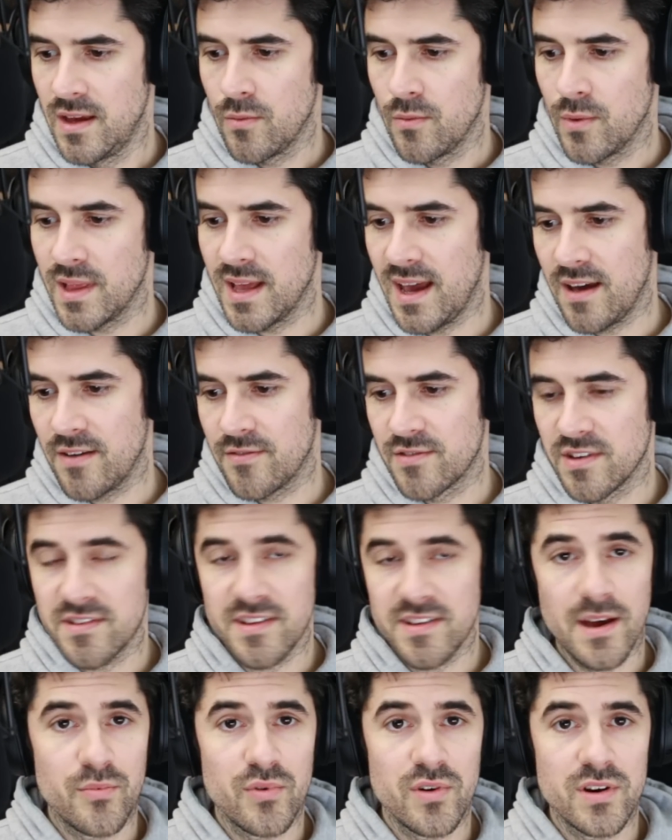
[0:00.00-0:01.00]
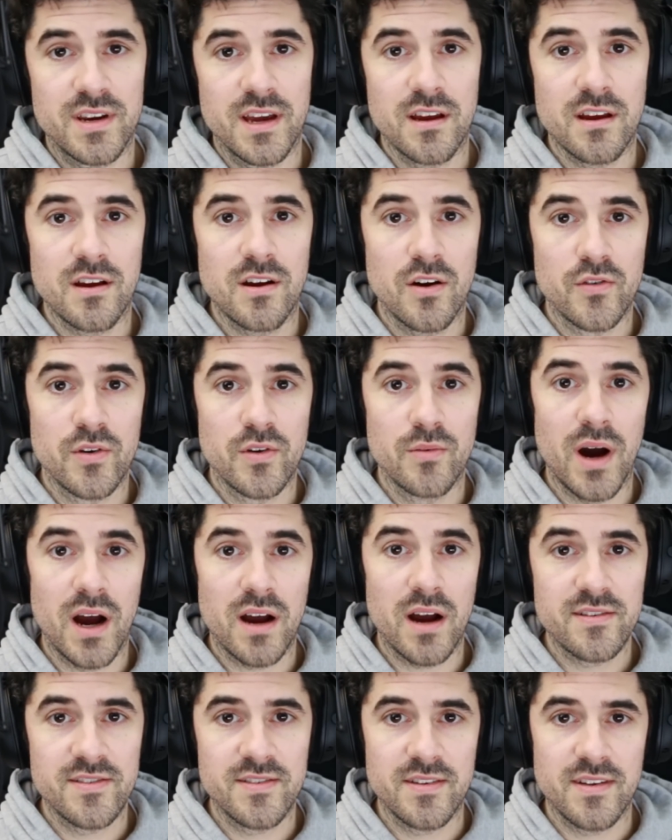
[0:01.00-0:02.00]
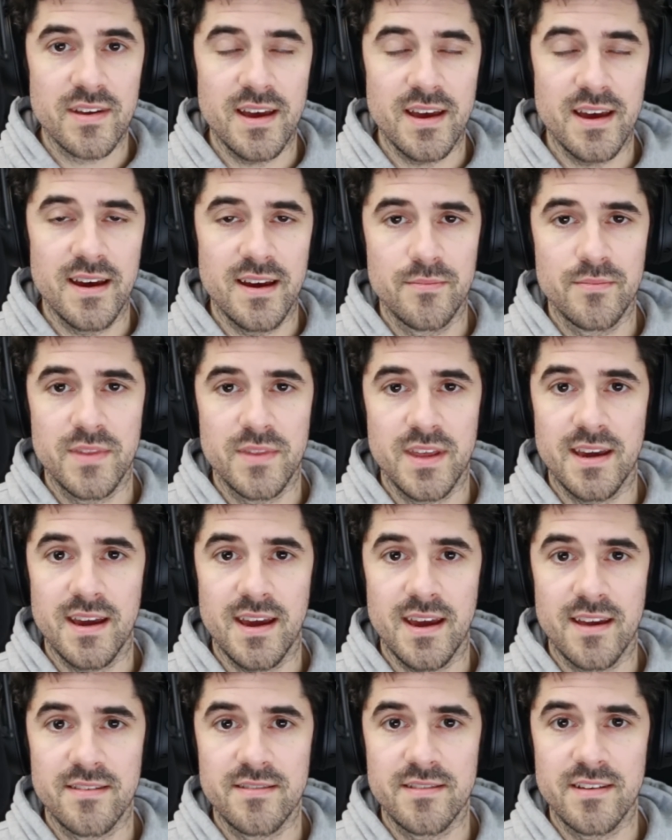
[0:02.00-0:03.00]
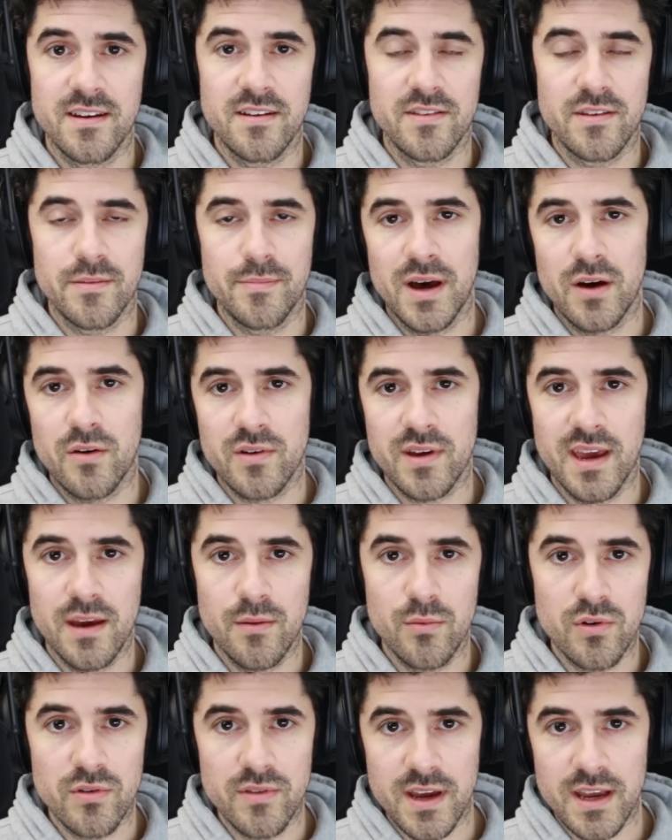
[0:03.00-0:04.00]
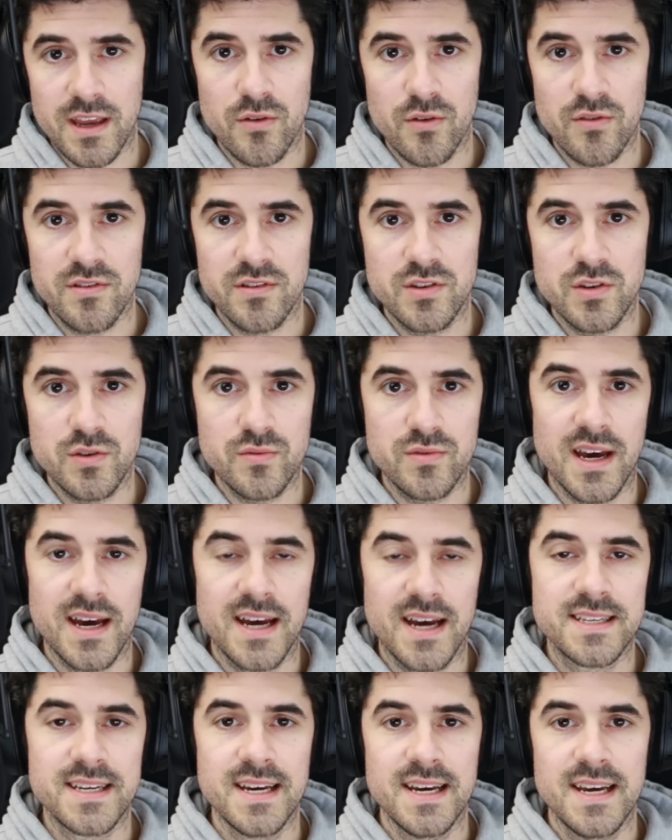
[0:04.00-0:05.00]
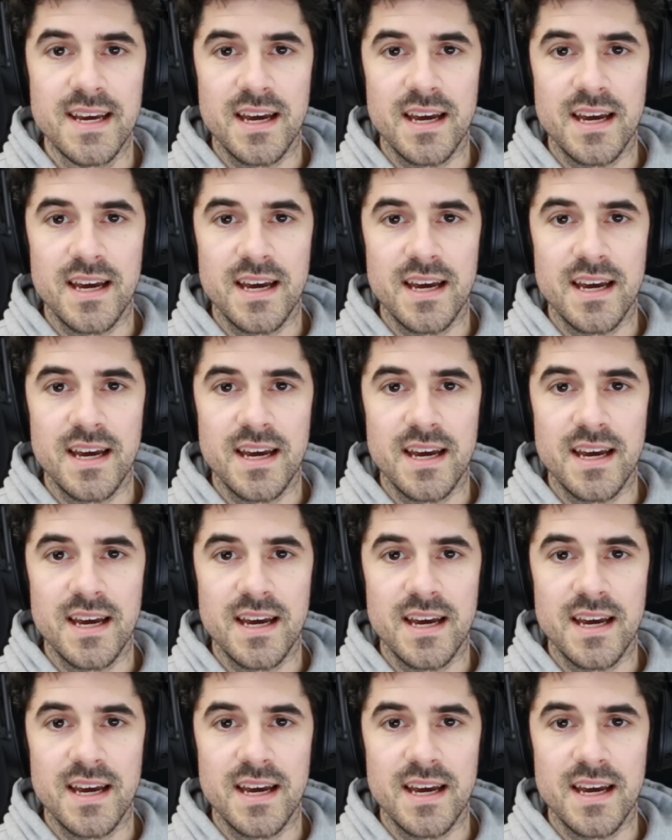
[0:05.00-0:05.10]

the separate encoder box that has the power cable that goes into that.